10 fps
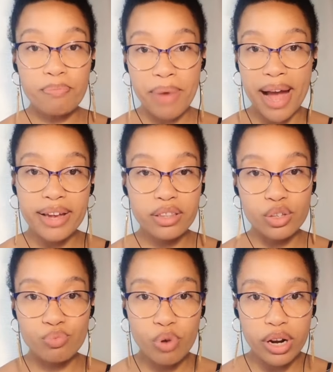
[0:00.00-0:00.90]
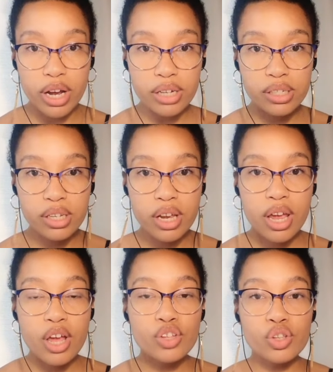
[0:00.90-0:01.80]
buying this product?
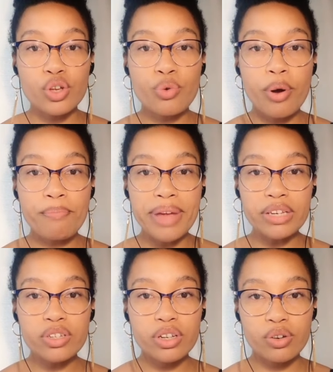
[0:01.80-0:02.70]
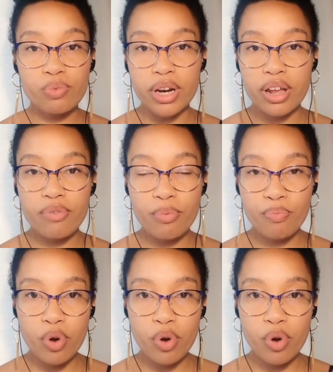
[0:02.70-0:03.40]
So you will mention whatever